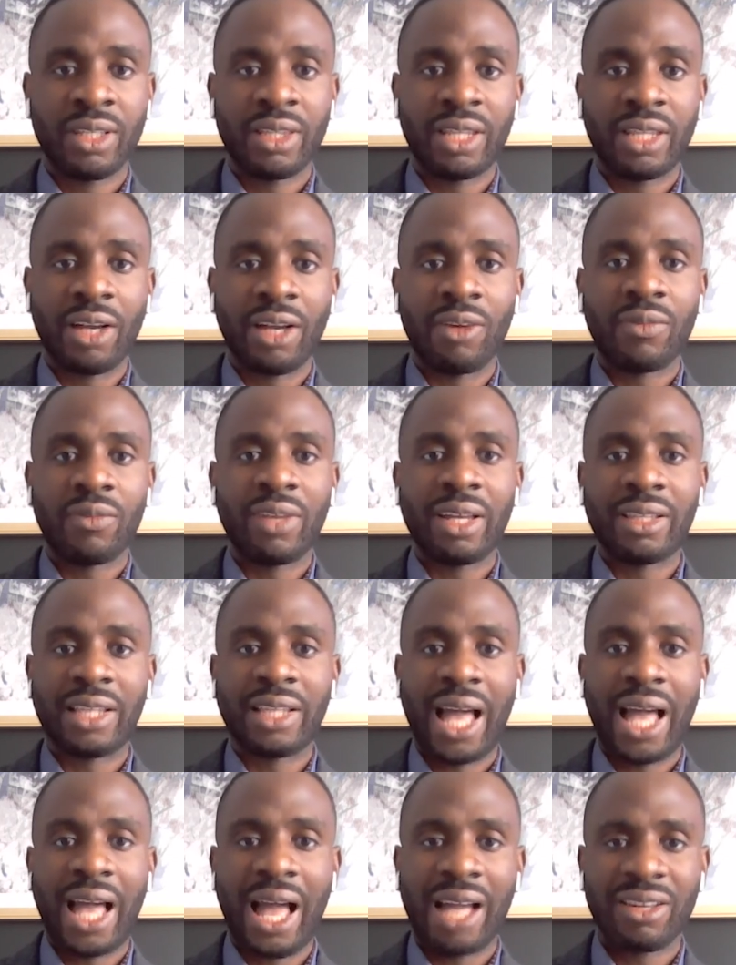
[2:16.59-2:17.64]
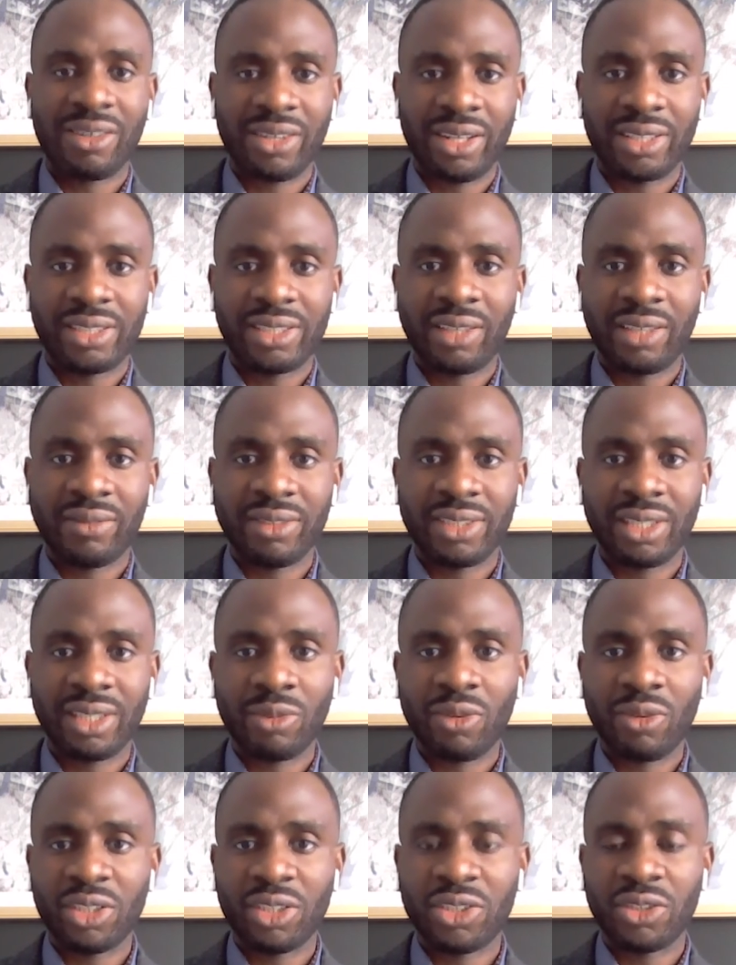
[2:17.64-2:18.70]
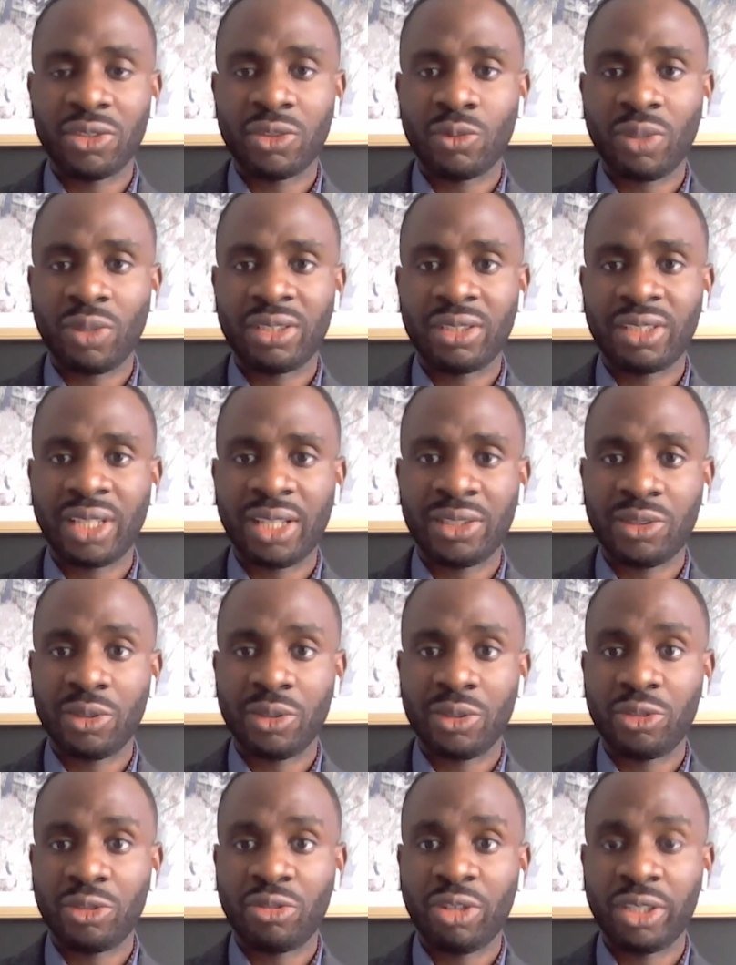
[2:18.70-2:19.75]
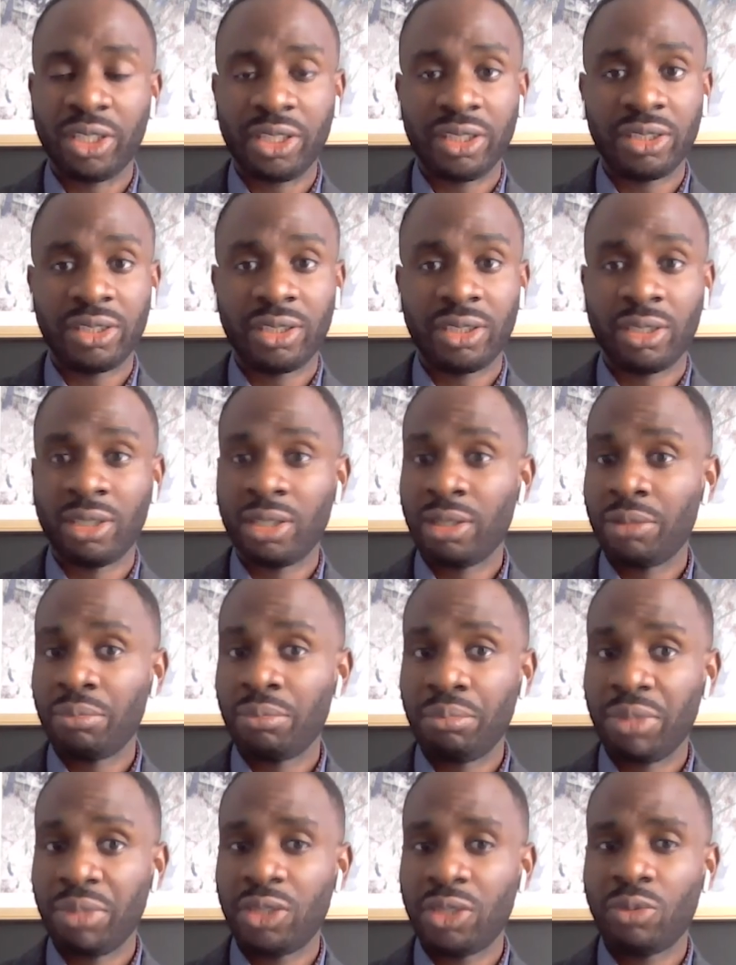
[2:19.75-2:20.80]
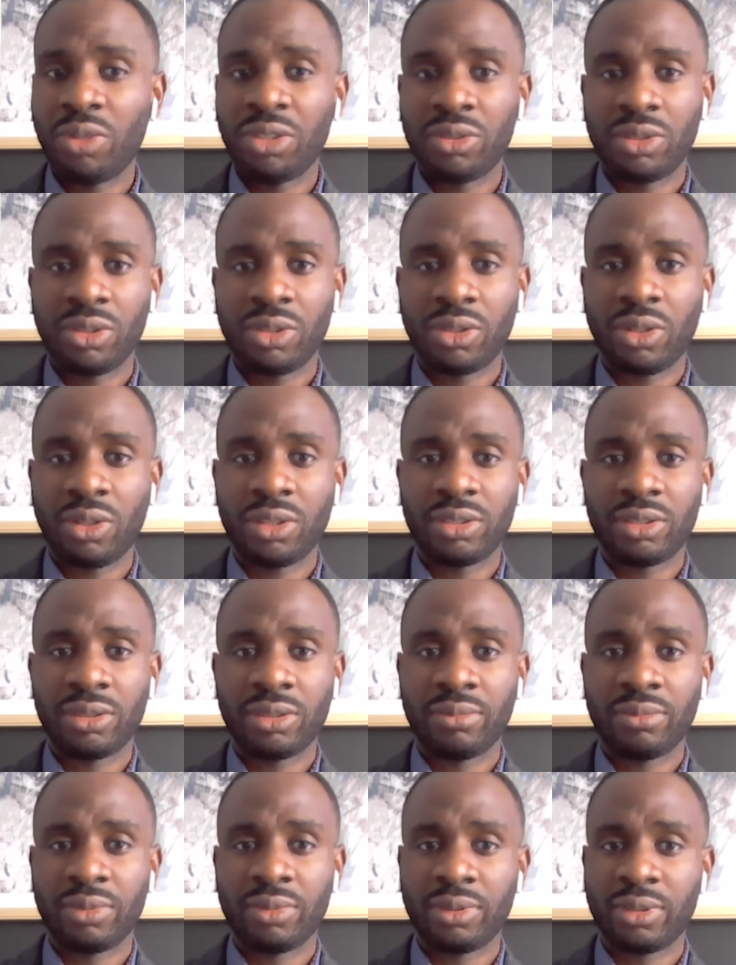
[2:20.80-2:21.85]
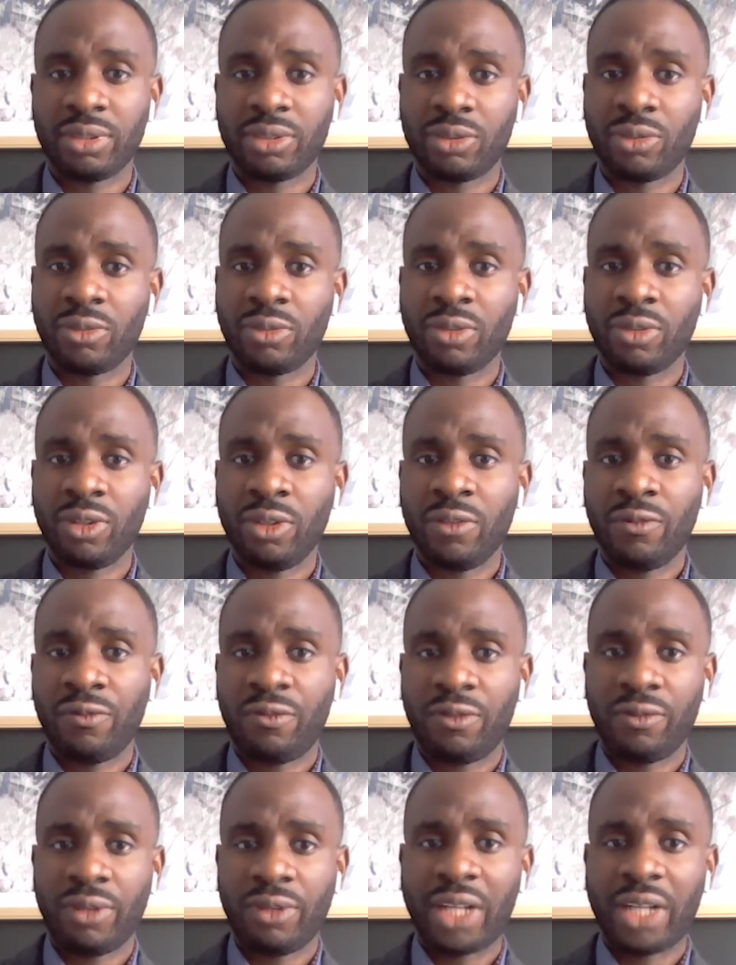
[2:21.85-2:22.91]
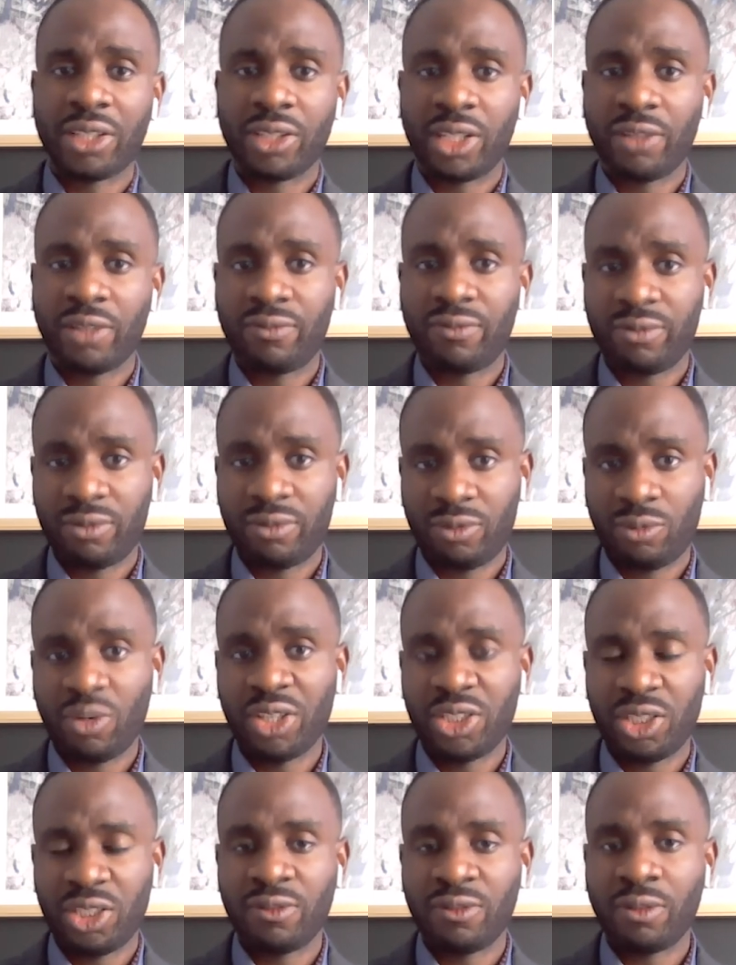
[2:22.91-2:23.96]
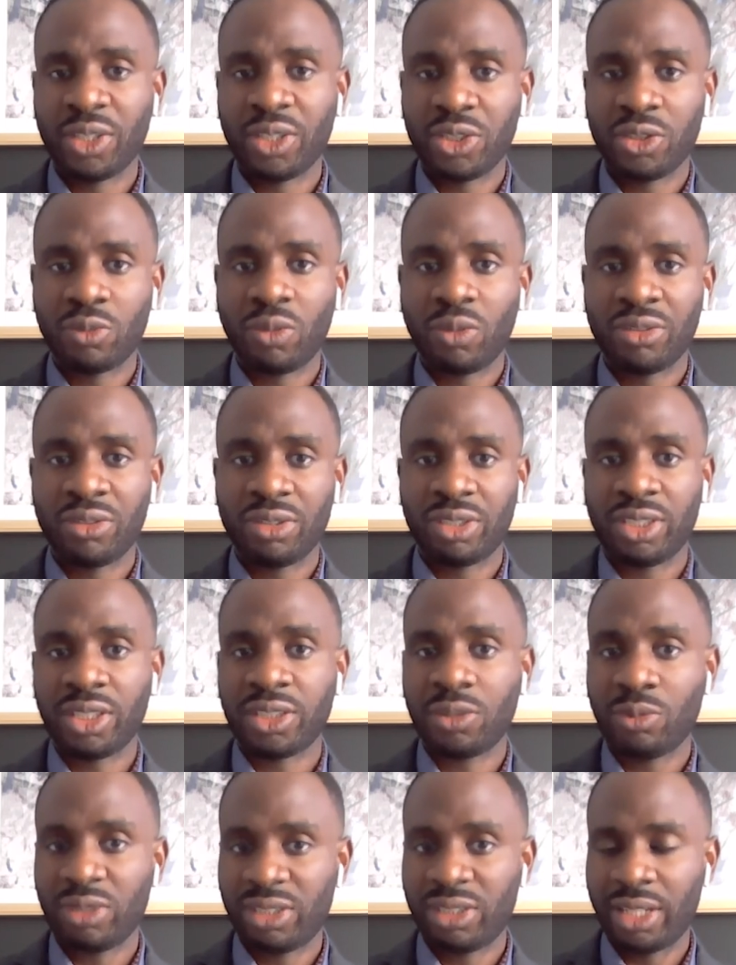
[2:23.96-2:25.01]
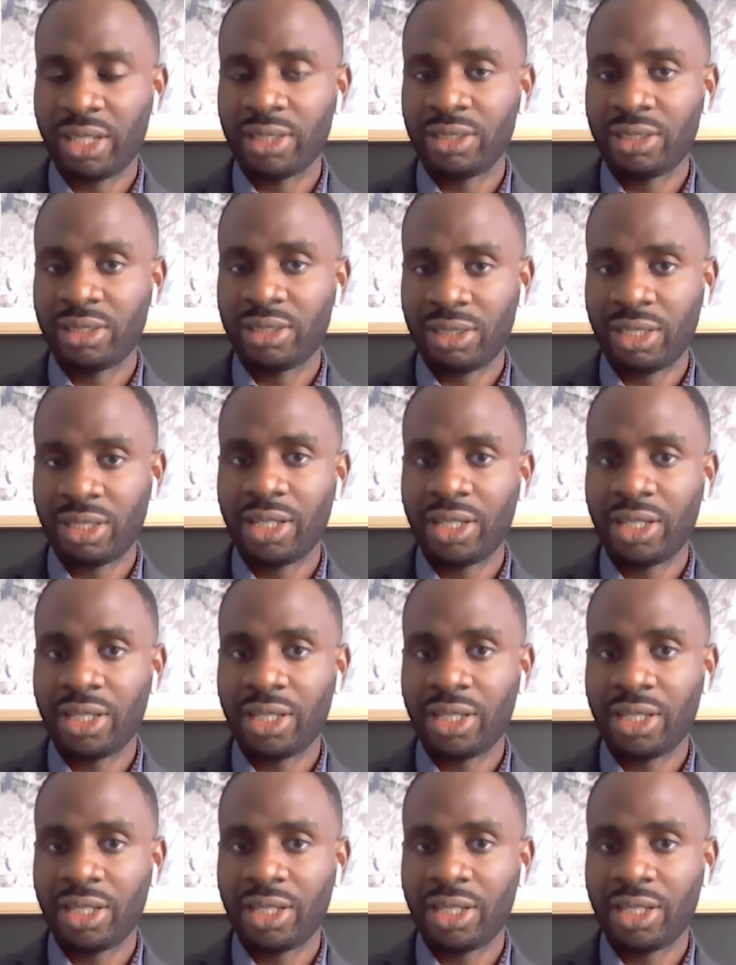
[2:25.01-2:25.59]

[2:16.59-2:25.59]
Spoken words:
Now, an aggregate set of the same questions were sent to the trainees midway into the course. So aggregate questions from lectures 1 to 6 were sent